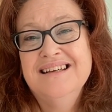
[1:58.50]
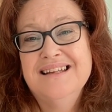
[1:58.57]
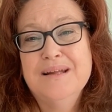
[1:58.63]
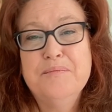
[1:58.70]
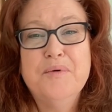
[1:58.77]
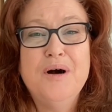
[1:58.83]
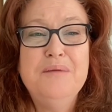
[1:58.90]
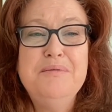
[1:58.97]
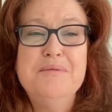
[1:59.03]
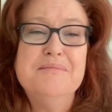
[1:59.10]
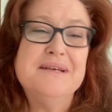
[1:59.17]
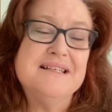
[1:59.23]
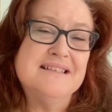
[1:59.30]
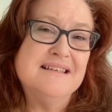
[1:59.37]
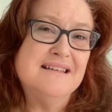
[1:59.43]
The problem
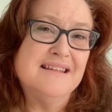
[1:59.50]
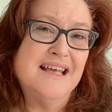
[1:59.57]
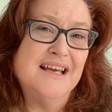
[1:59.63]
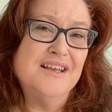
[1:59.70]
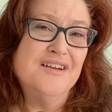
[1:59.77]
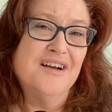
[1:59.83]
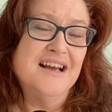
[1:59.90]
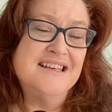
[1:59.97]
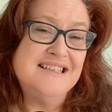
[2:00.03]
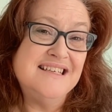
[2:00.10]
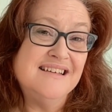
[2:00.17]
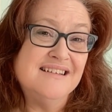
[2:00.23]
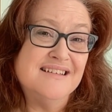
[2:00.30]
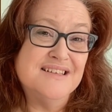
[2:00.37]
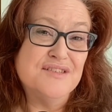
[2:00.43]
isn't that your
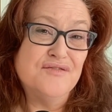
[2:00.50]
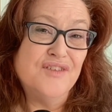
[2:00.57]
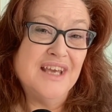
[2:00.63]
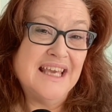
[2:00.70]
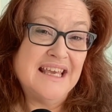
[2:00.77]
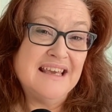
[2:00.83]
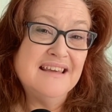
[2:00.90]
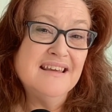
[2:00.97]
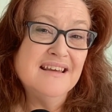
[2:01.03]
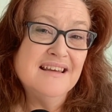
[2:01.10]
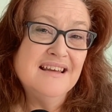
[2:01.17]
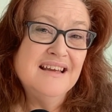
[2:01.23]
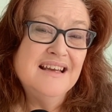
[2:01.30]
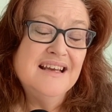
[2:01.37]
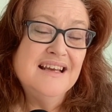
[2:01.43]
idea is vague.
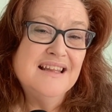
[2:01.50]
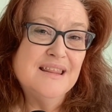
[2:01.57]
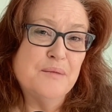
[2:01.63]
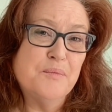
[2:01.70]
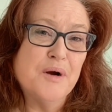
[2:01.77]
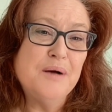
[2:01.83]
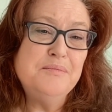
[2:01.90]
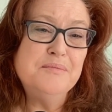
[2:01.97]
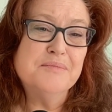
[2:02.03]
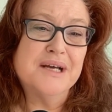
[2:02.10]
The problem